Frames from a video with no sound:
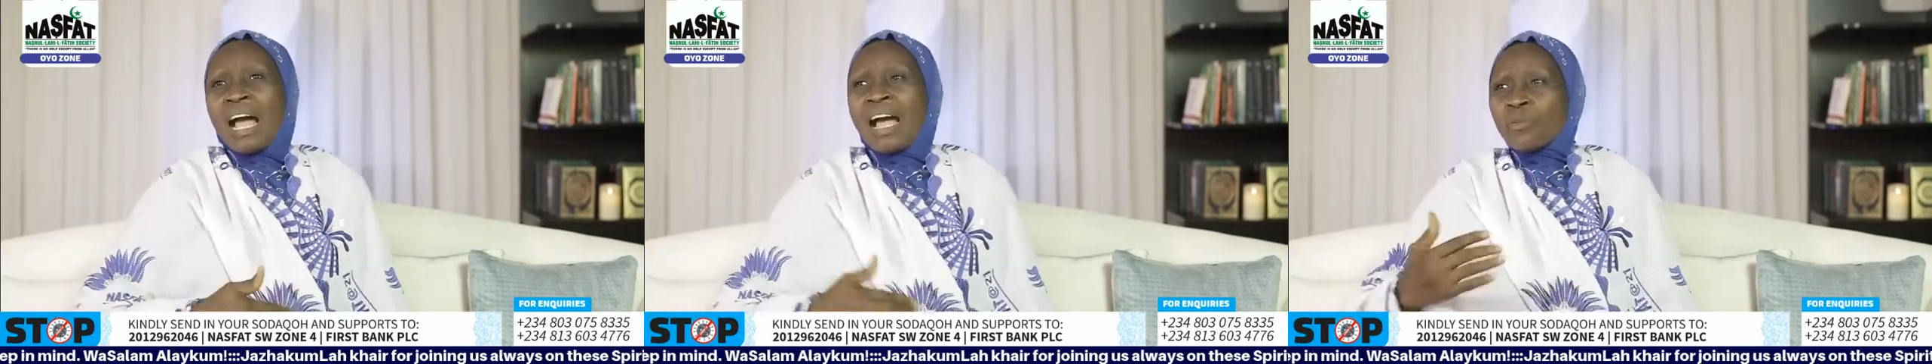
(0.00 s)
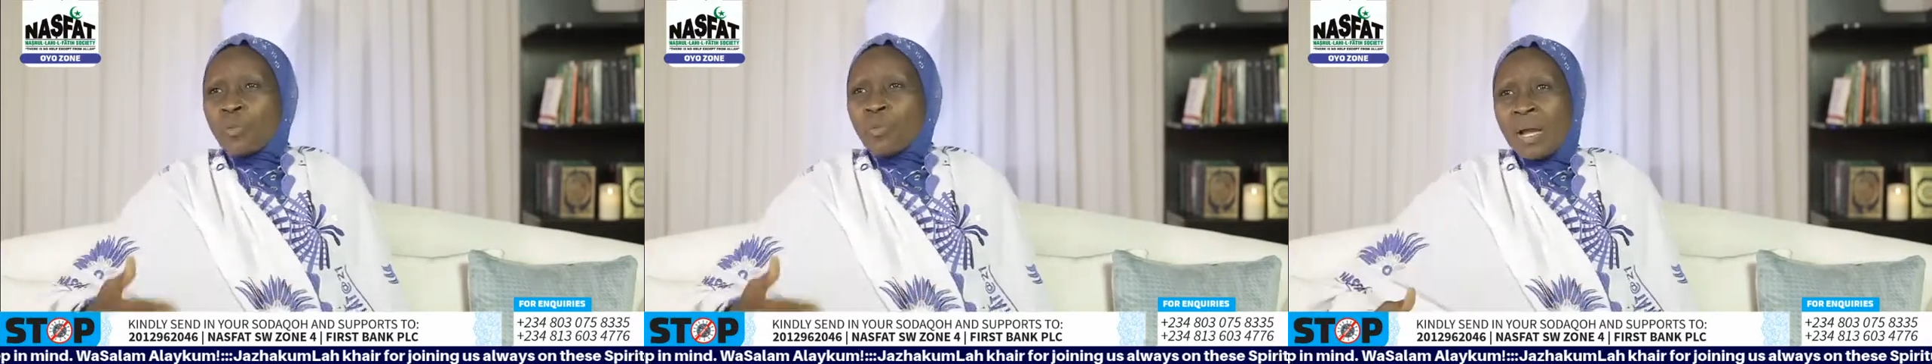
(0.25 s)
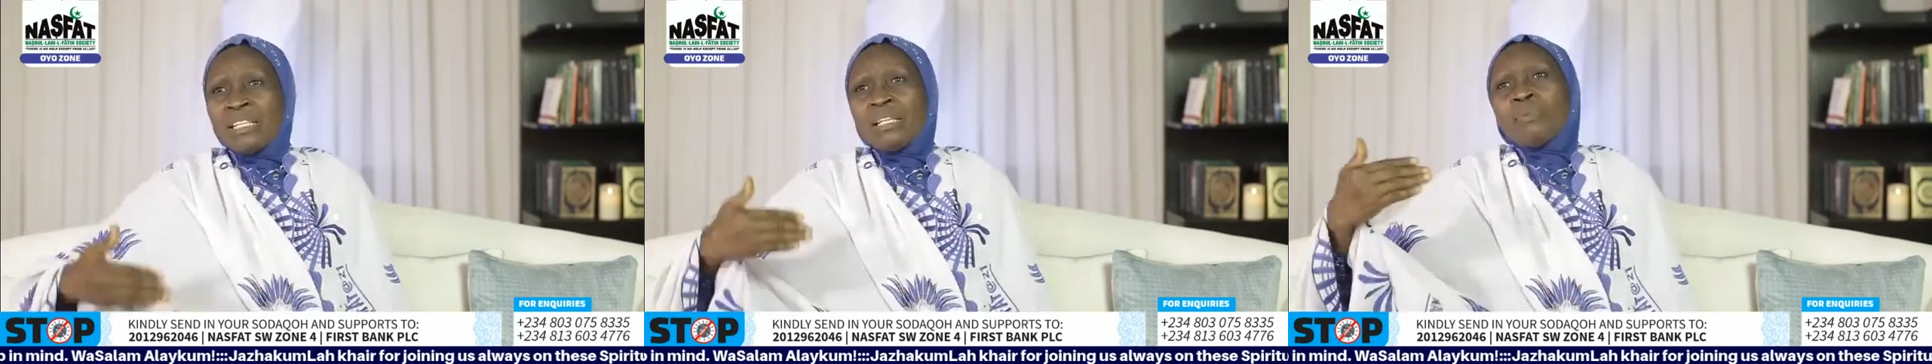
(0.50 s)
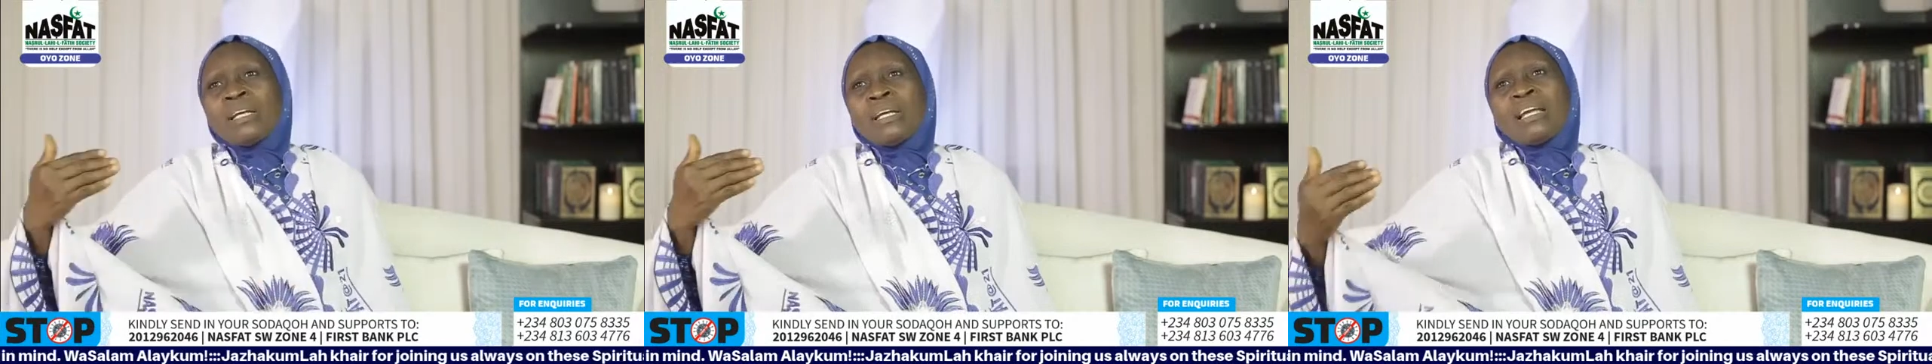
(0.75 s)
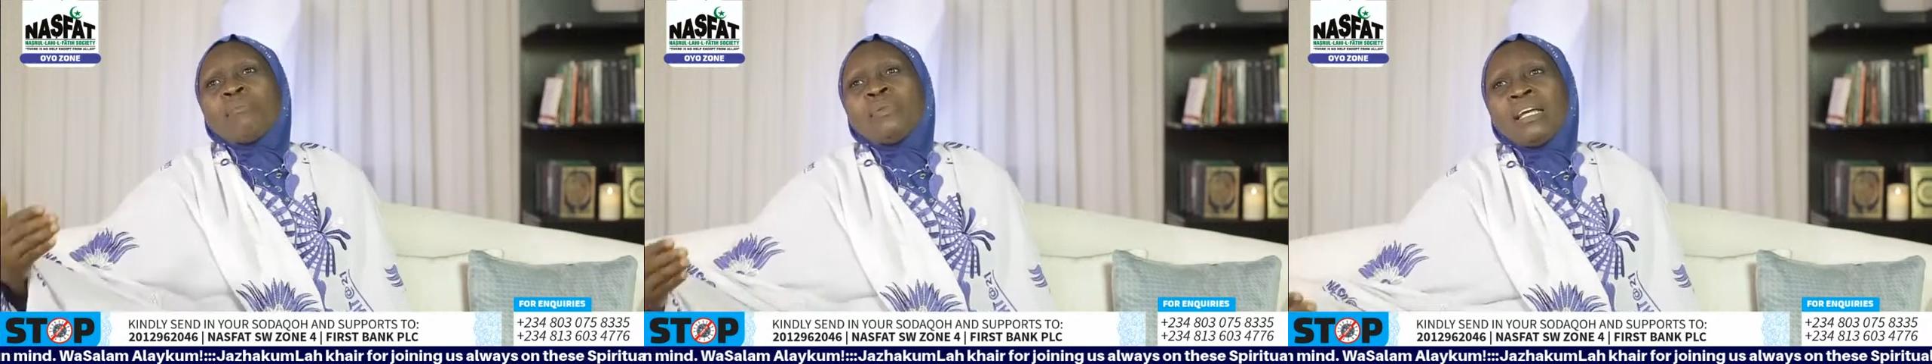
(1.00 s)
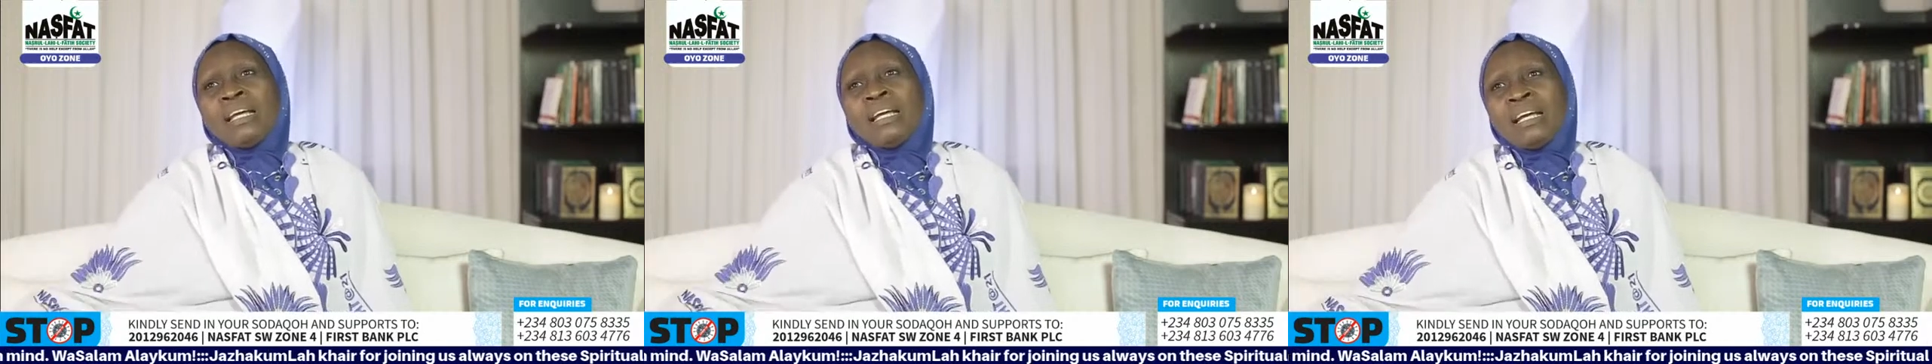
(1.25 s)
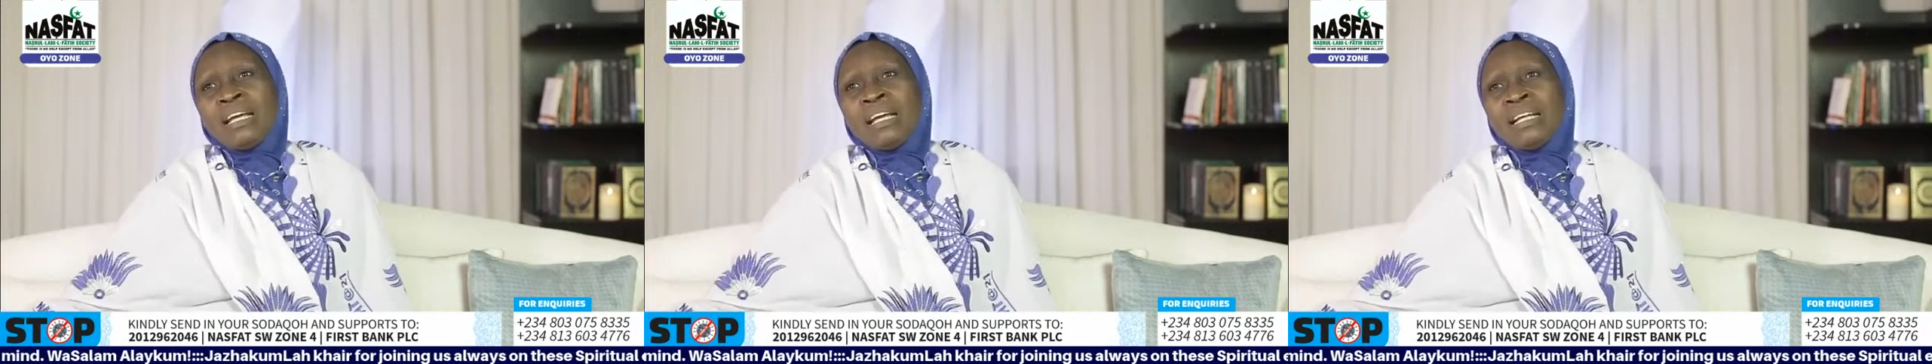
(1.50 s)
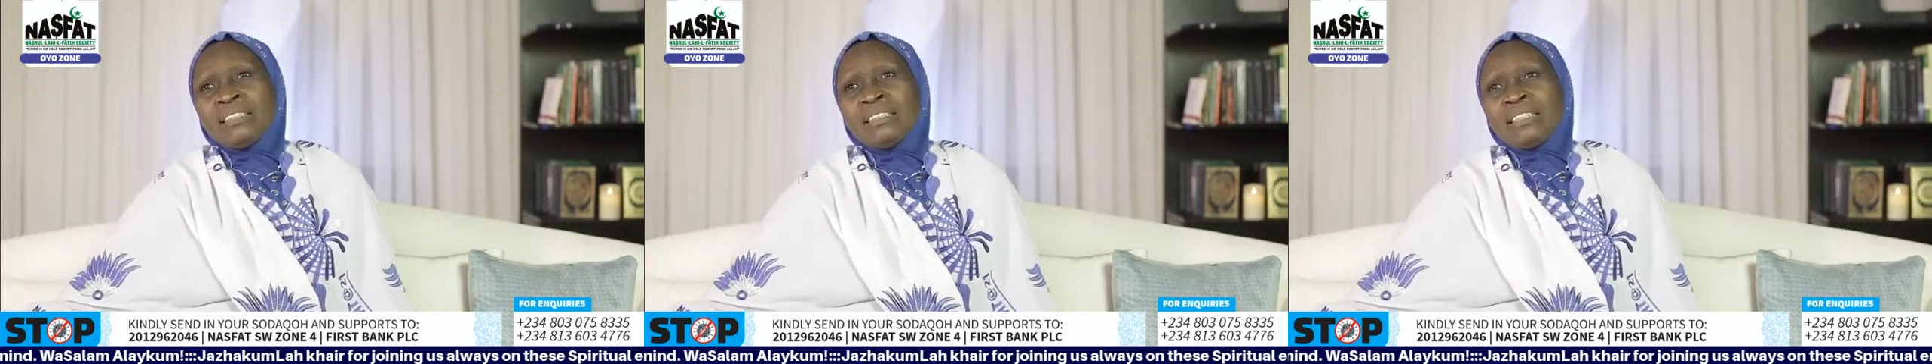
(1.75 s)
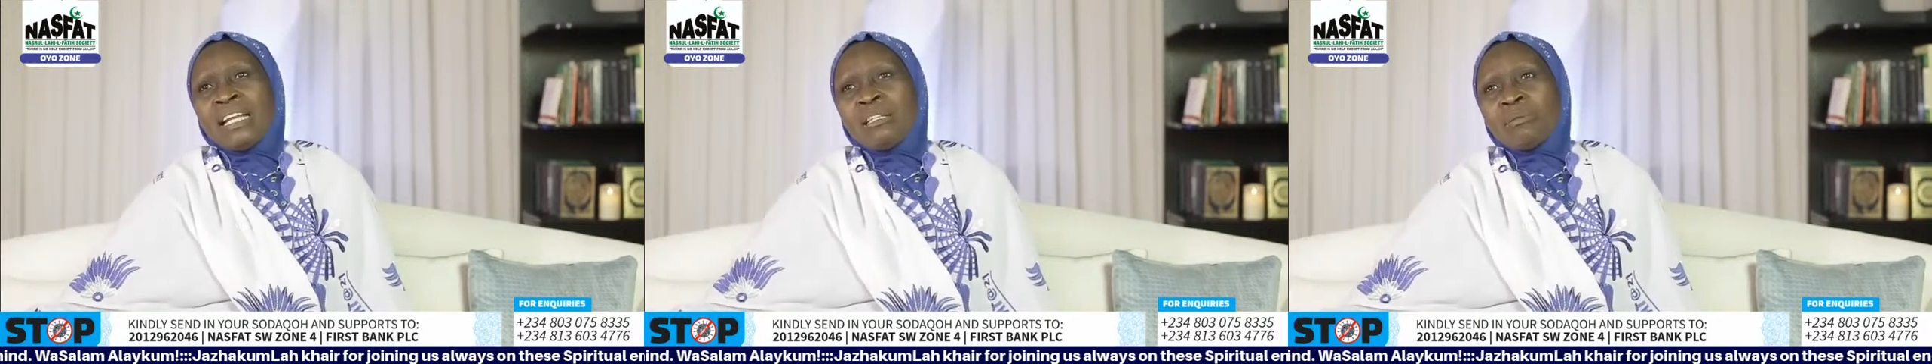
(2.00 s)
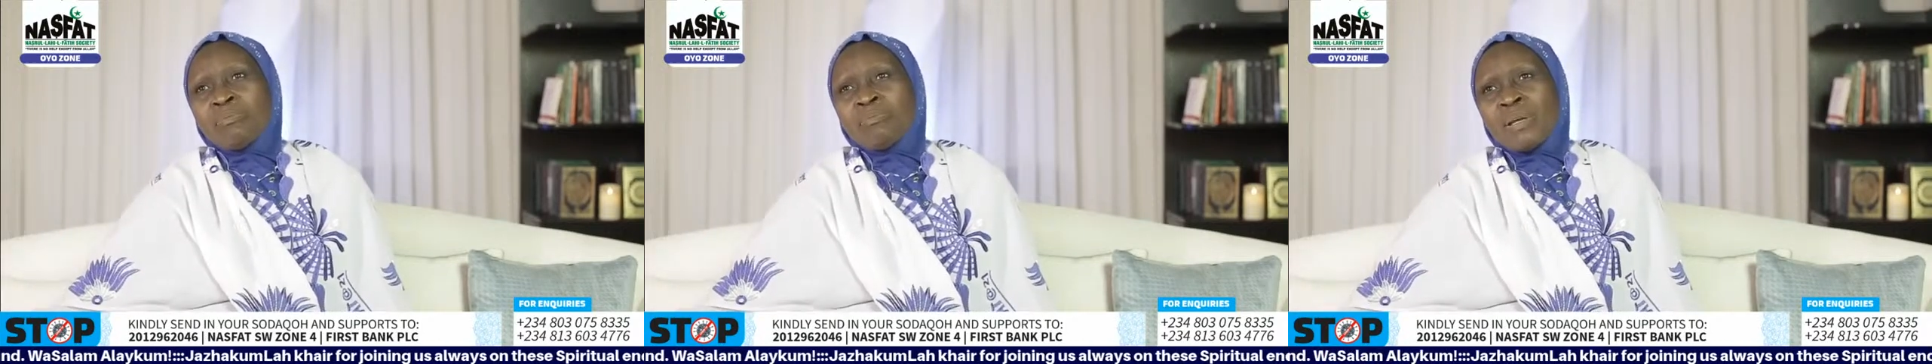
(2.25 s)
and when he became an elderly